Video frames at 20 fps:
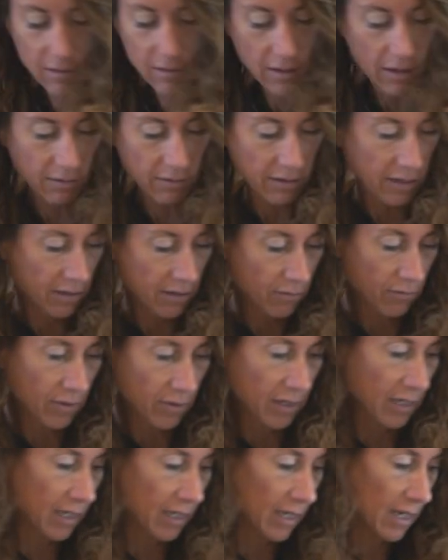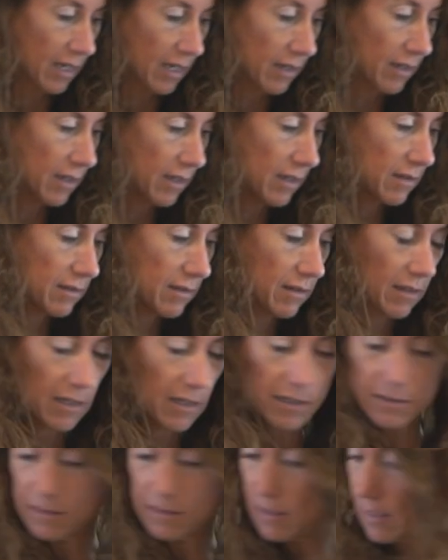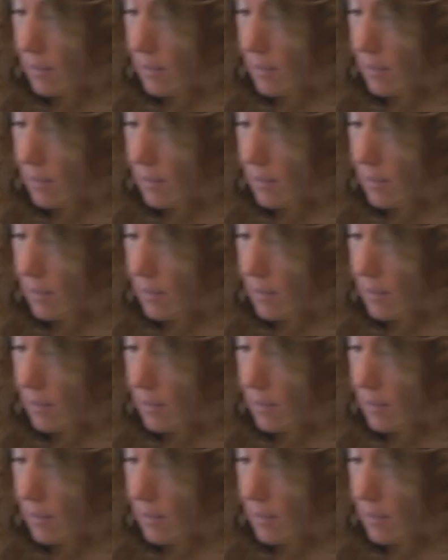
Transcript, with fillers: All right. We're going to get this and this and